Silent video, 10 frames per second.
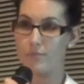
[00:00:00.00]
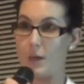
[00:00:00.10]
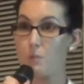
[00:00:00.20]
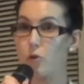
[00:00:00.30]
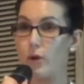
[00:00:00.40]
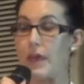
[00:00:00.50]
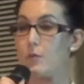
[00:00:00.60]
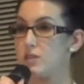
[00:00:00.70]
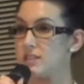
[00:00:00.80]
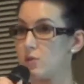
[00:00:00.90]
The employee
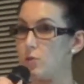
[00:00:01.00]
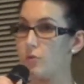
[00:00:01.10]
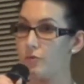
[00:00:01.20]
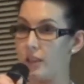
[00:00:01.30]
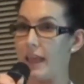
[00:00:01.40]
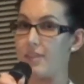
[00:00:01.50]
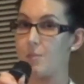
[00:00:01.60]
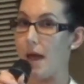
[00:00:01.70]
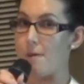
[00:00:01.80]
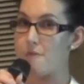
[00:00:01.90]
would still fill
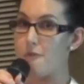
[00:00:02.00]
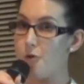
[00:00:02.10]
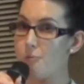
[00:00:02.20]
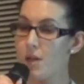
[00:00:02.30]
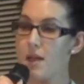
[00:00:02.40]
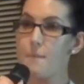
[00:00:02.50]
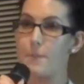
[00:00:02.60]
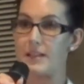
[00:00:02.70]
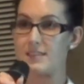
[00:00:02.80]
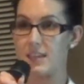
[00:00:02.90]
out the paper form,
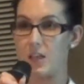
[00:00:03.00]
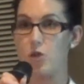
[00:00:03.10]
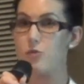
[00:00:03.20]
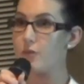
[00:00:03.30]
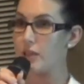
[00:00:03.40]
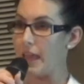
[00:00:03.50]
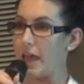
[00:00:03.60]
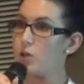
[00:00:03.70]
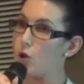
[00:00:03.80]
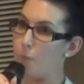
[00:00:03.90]
but instead of you filling
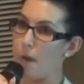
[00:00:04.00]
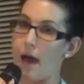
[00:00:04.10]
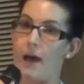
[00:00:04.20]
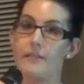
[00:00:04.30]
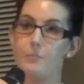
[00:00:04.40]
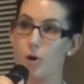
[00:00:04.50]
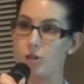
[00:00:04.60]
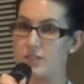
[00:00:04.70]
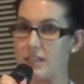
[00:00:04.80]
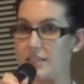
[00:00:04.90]
out your part,
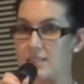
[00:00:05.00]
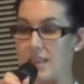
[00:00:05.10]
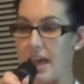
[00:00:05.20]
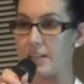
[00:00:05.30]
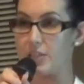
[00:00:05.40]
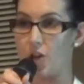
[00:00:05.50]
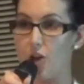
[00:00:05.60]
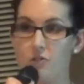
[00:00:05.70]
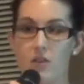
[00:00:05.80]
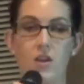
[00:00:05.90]
posting it to the
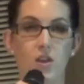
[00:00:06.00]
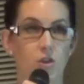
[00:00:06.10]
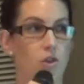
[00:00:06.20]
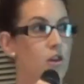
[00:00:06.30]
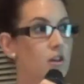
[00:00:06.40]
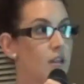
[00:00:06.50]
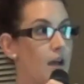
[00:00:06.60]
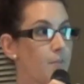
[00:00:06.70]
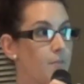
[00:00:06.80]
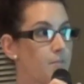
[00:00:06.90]
ATO, you can
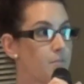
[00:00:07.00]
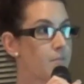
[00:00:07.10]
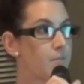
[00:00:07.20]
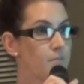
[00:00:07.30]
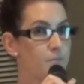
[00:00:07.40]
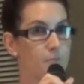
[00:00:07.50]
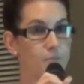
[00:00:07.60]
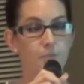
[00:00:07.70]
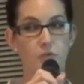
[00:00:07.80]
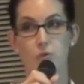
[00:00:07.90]

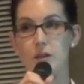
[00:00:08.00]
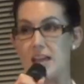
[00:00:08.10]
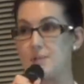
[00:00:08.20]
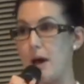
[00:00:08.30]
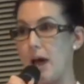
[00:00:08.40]
do it as